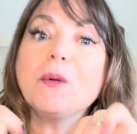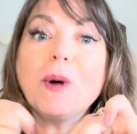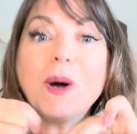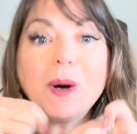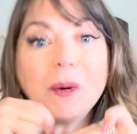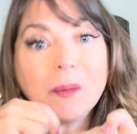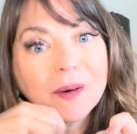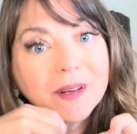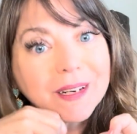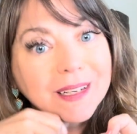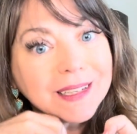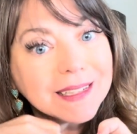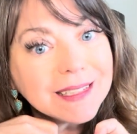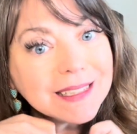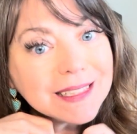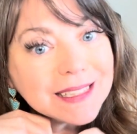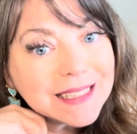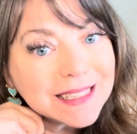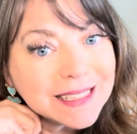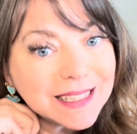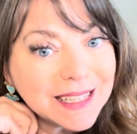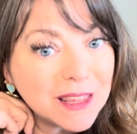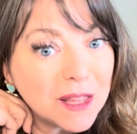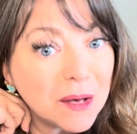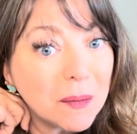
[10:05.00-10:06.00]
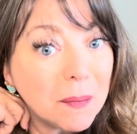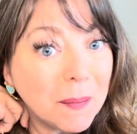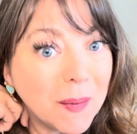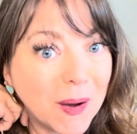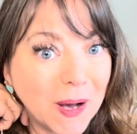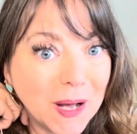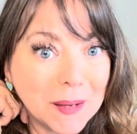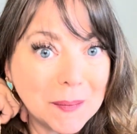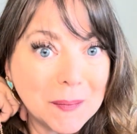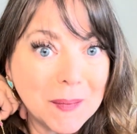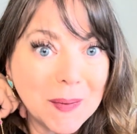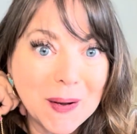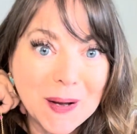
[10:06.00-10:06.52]
all wanted to see the
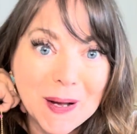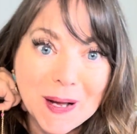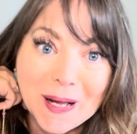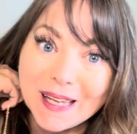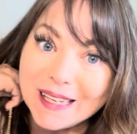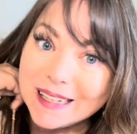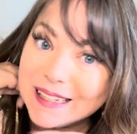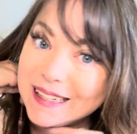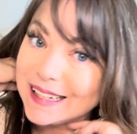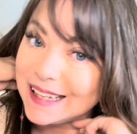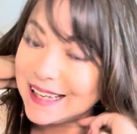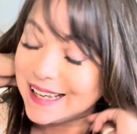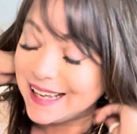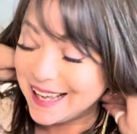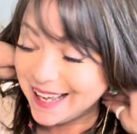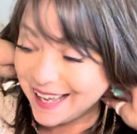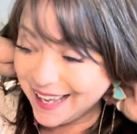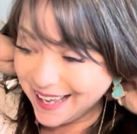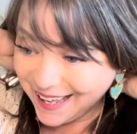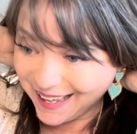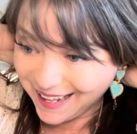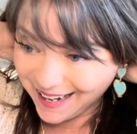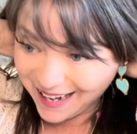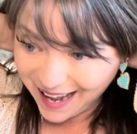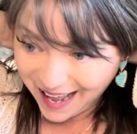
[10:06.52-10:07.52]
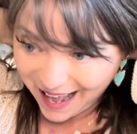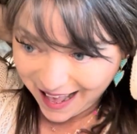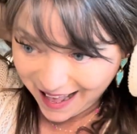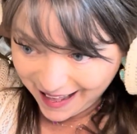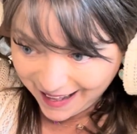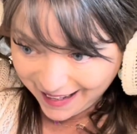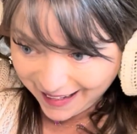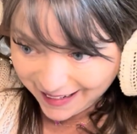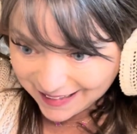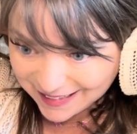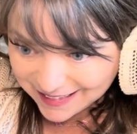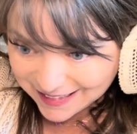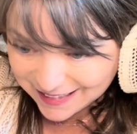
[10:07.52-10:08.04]
bonbon, and
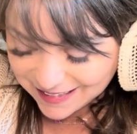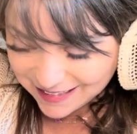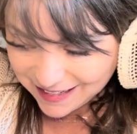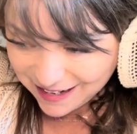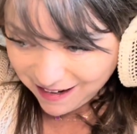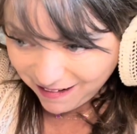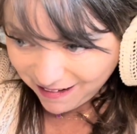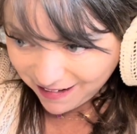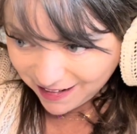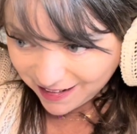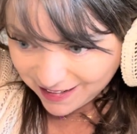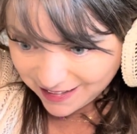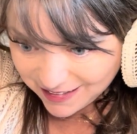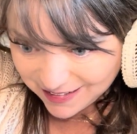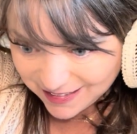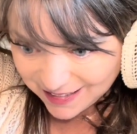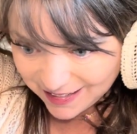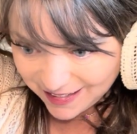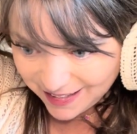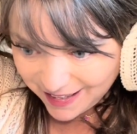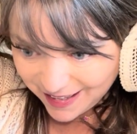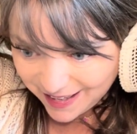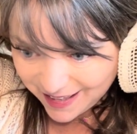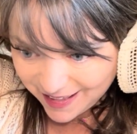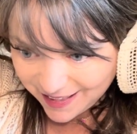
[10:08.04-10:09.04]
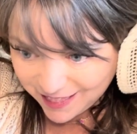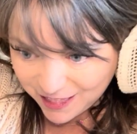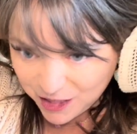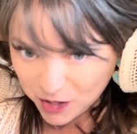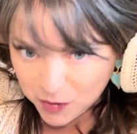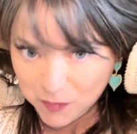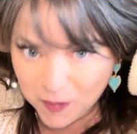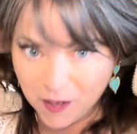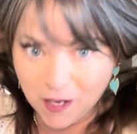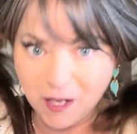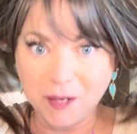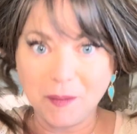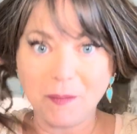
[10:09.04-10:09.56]
I did not get the
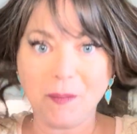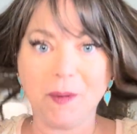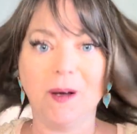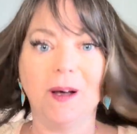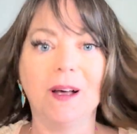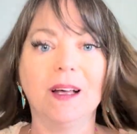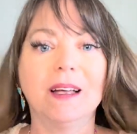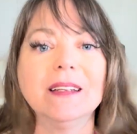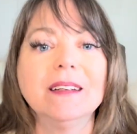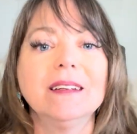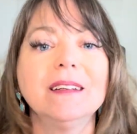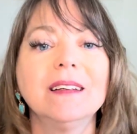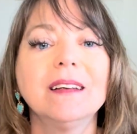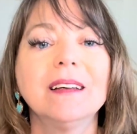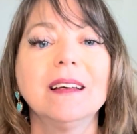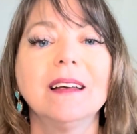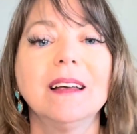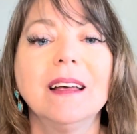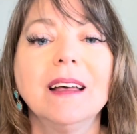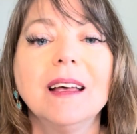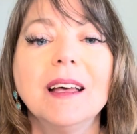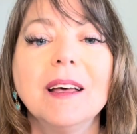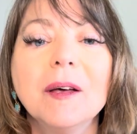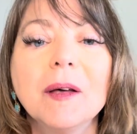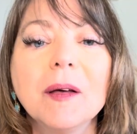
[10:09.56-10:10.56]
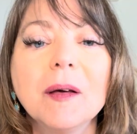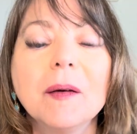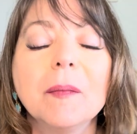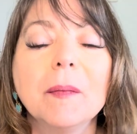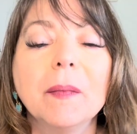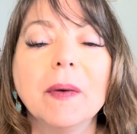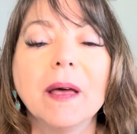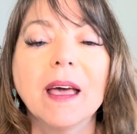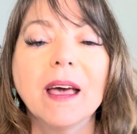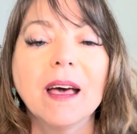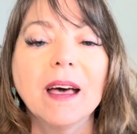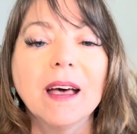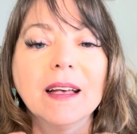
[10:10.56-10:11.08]
bonbon
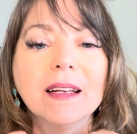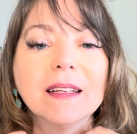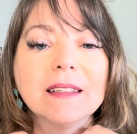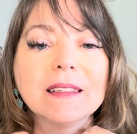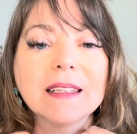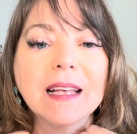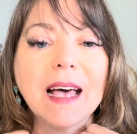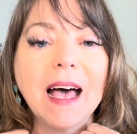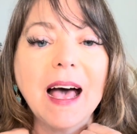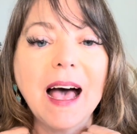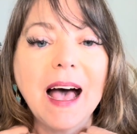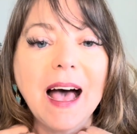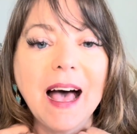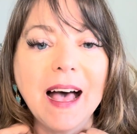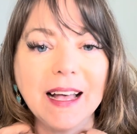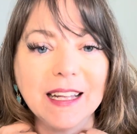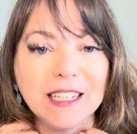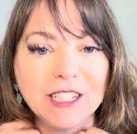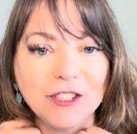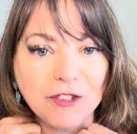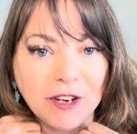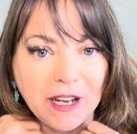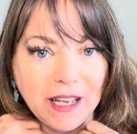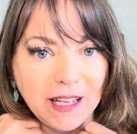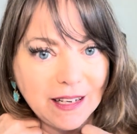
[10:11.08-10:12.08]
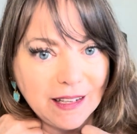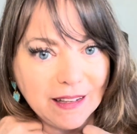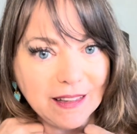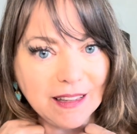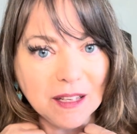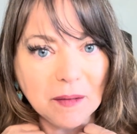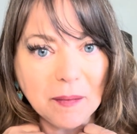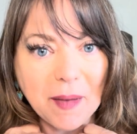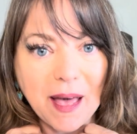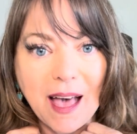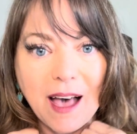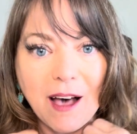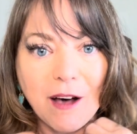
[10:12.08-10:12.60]
because I traded
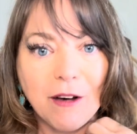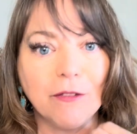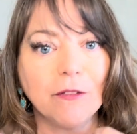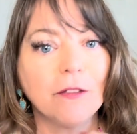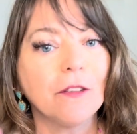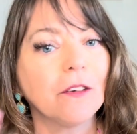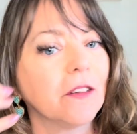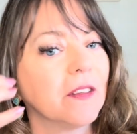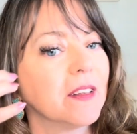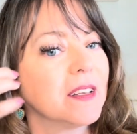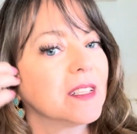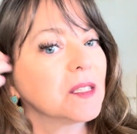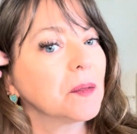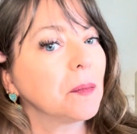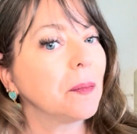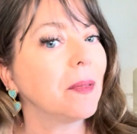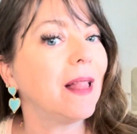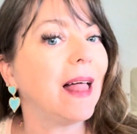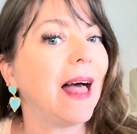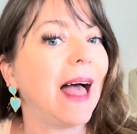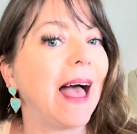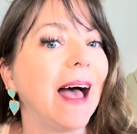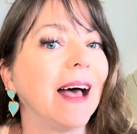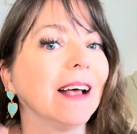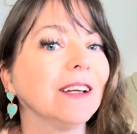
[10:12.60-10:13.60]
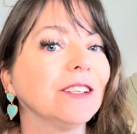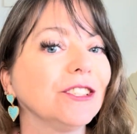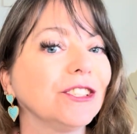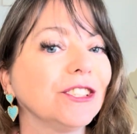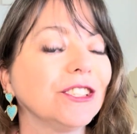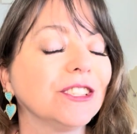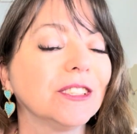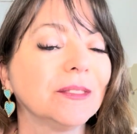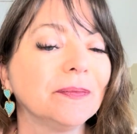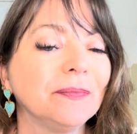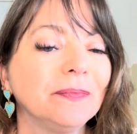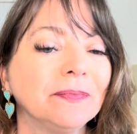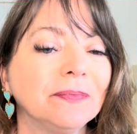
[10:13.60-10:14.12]
them out for the
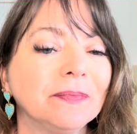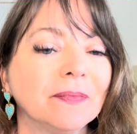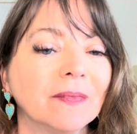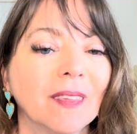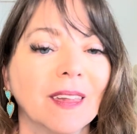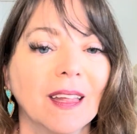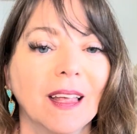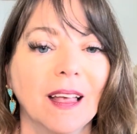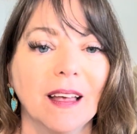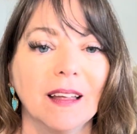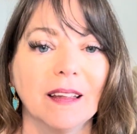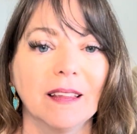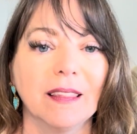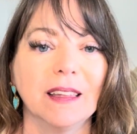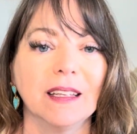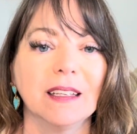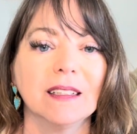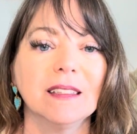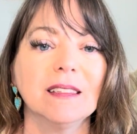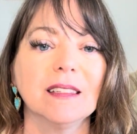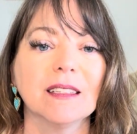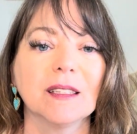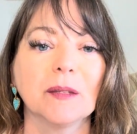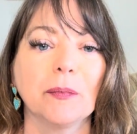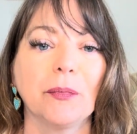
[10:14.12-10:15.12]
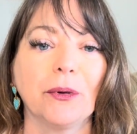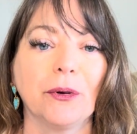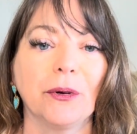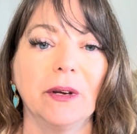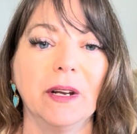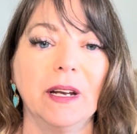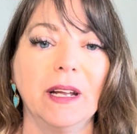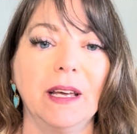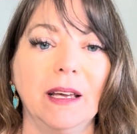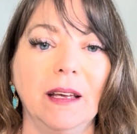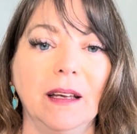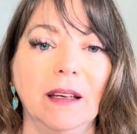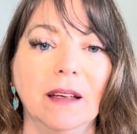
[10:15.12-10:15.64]
splash. This is
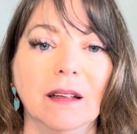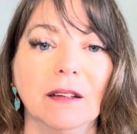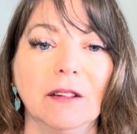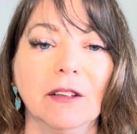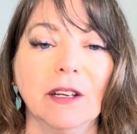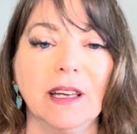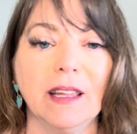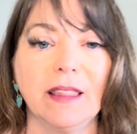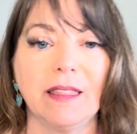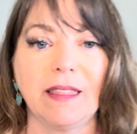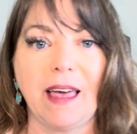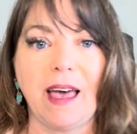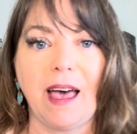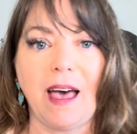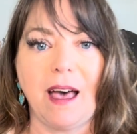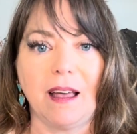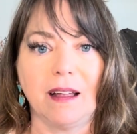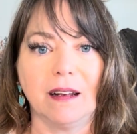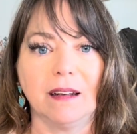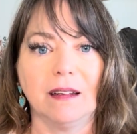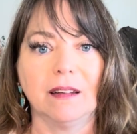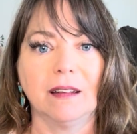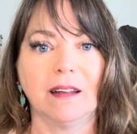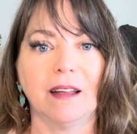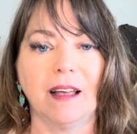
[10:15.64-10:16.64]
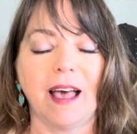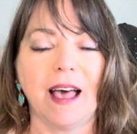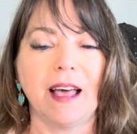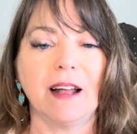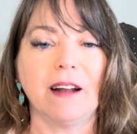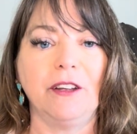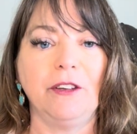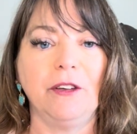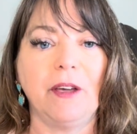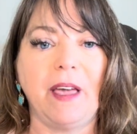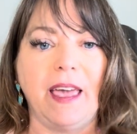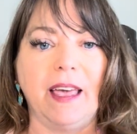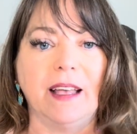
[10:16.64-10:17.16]
pretty. Look at that.
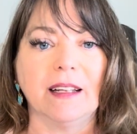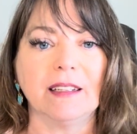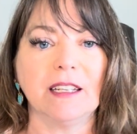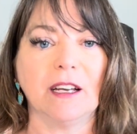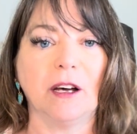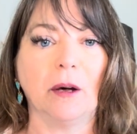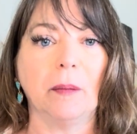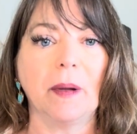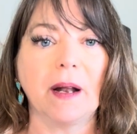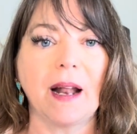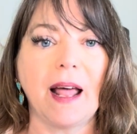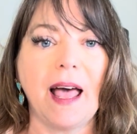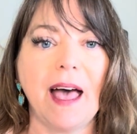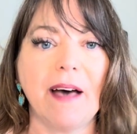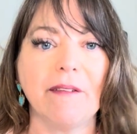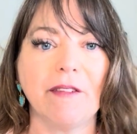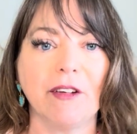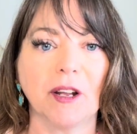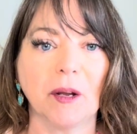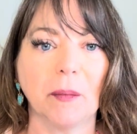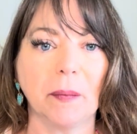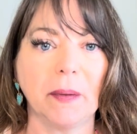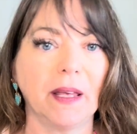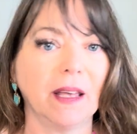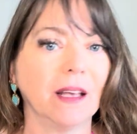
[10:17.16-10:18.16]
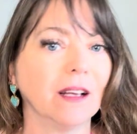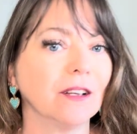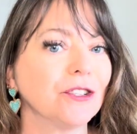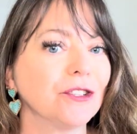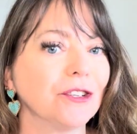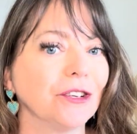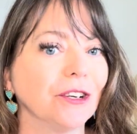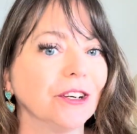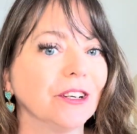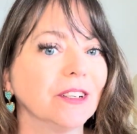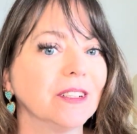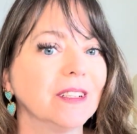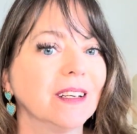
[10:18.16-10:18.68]
You can't tell, but I have on a pink
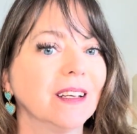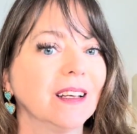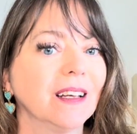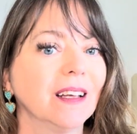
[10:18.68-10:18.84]
shirt.